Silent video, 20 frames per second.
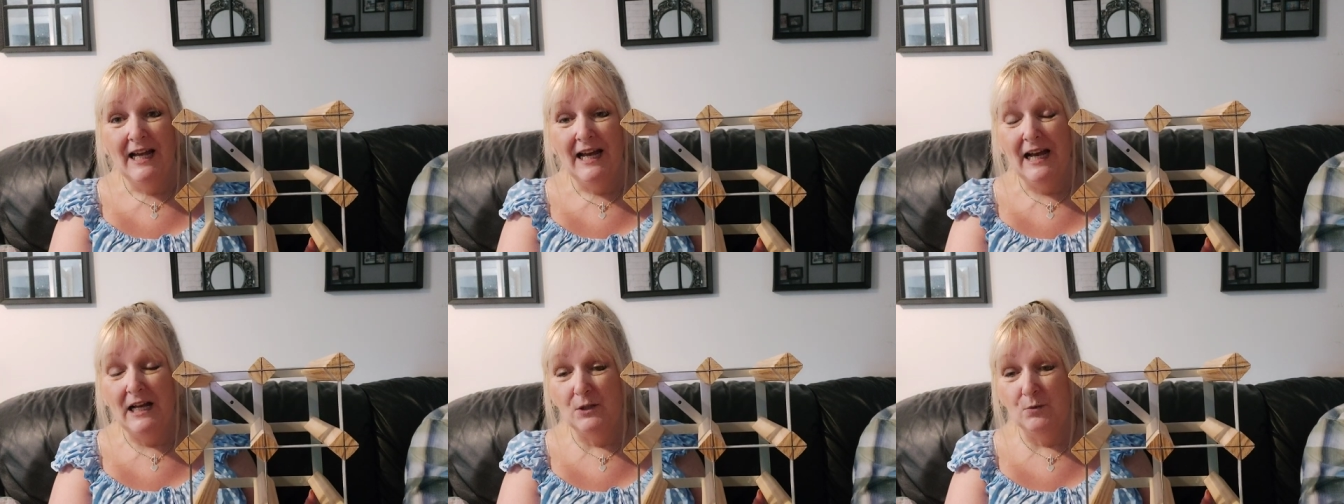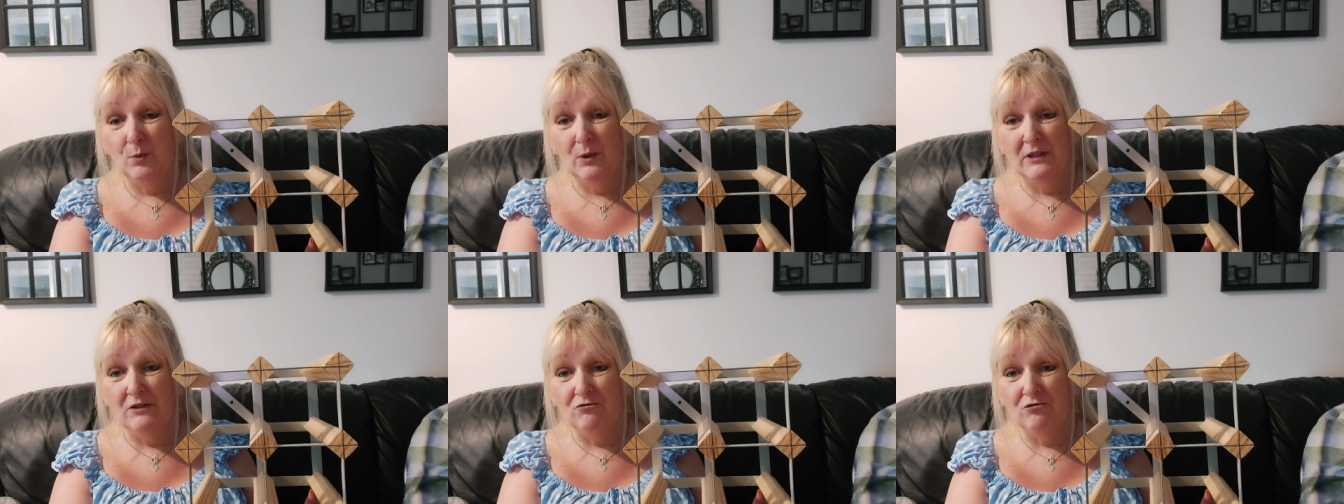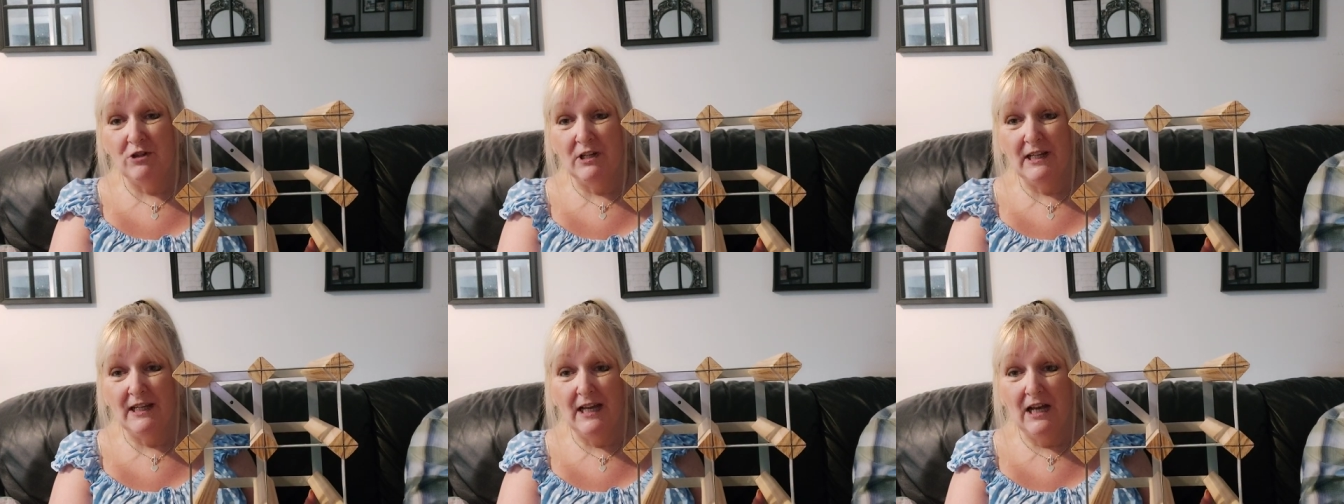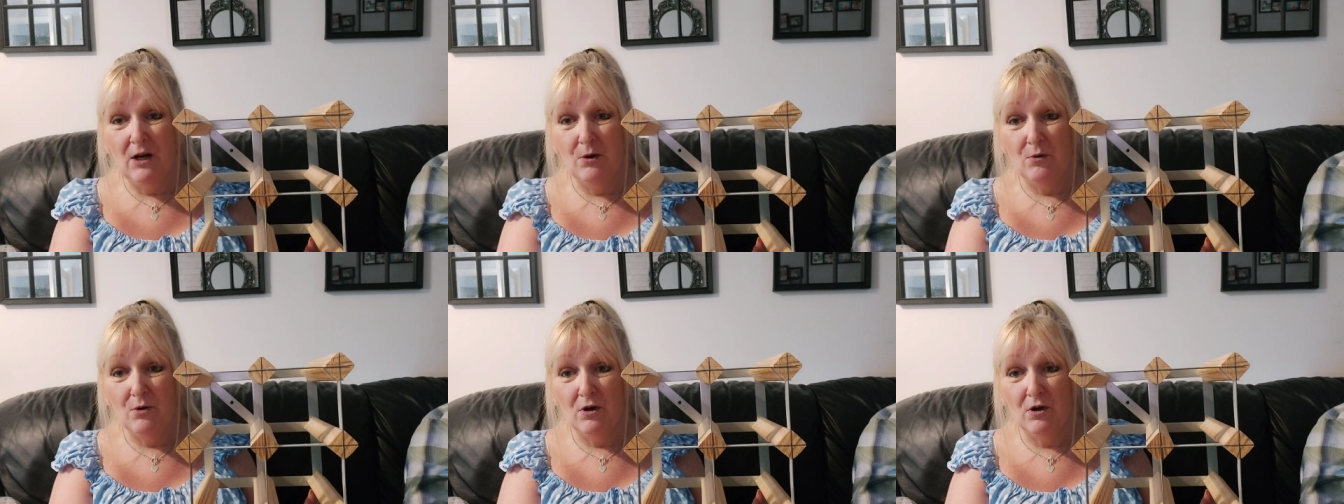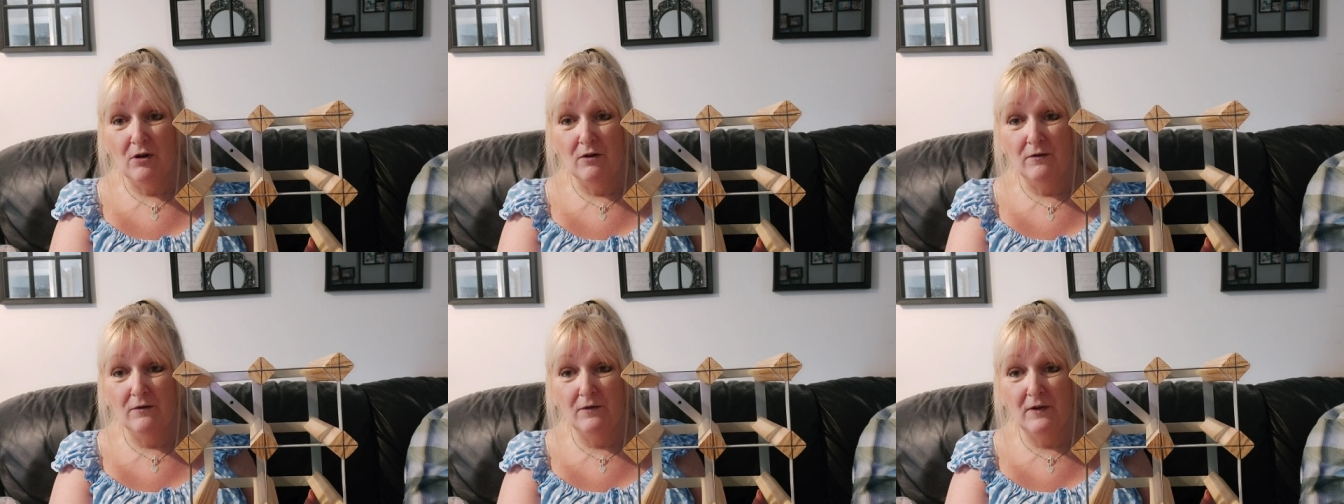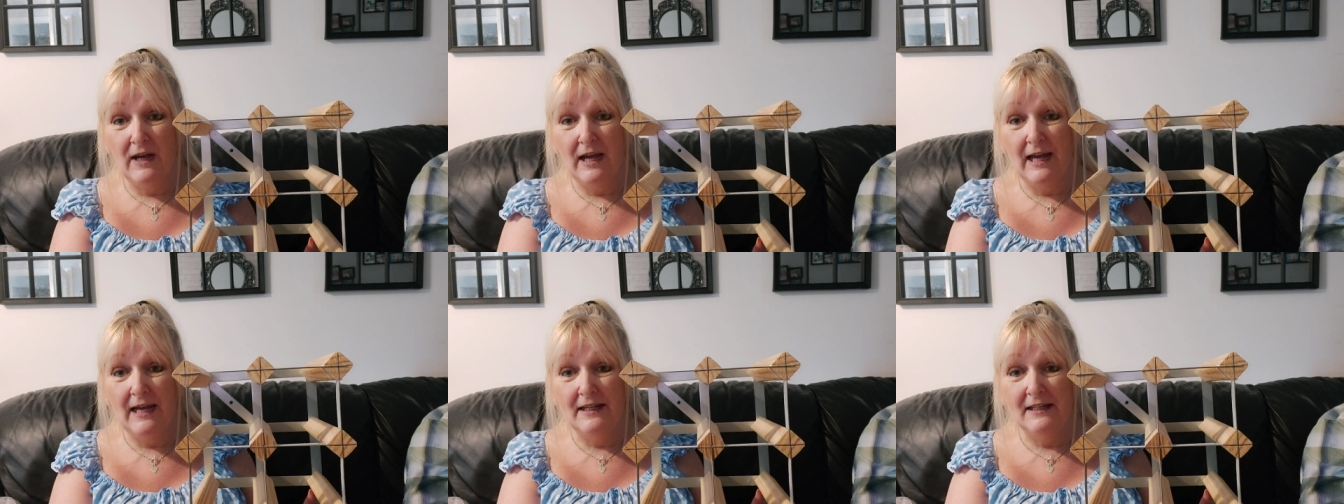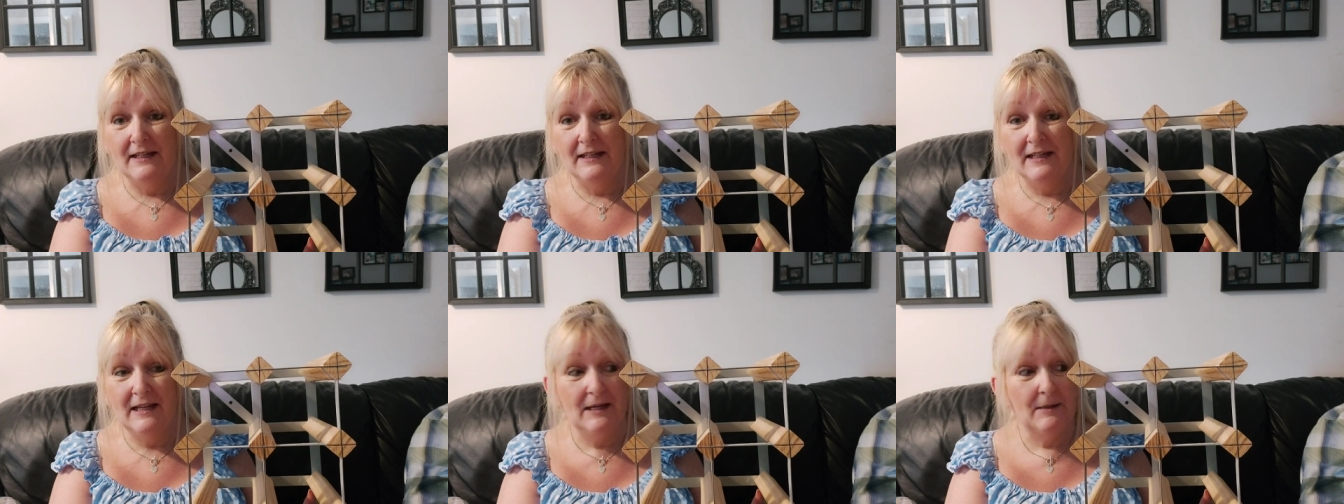had one drink out of,
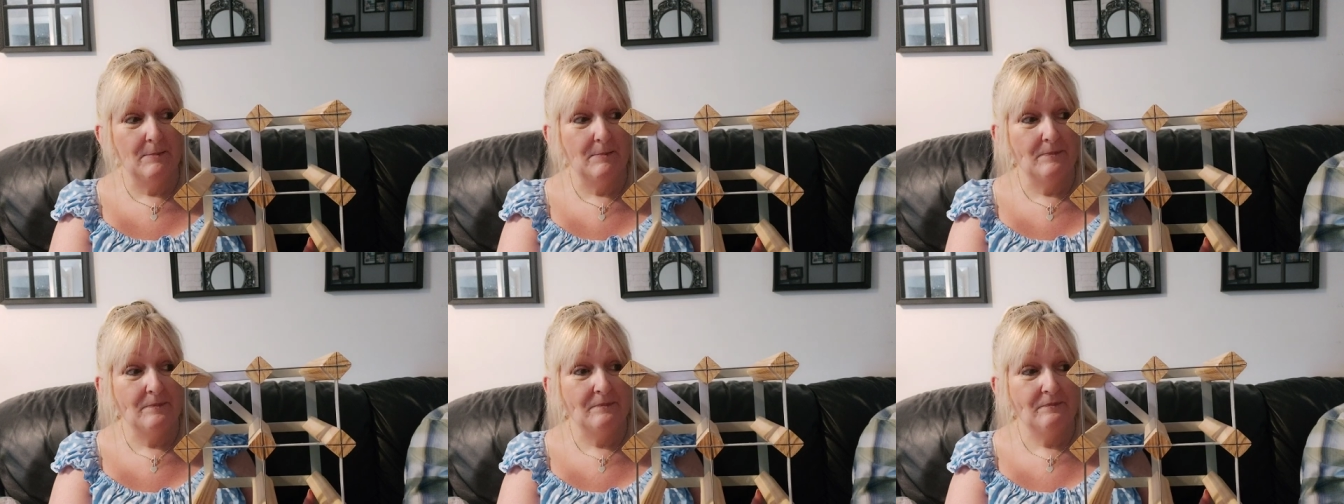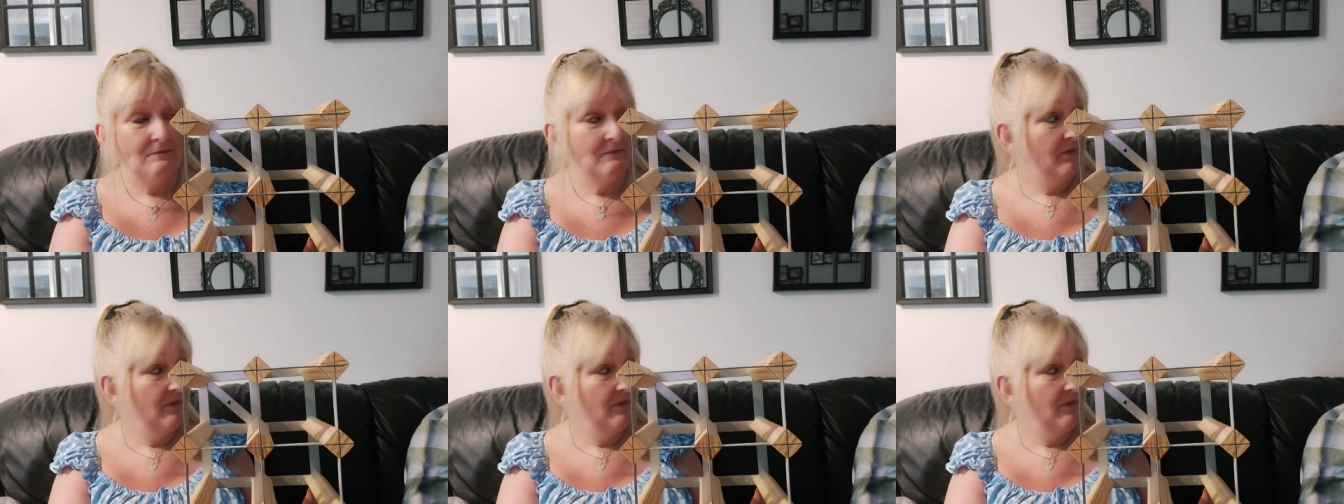and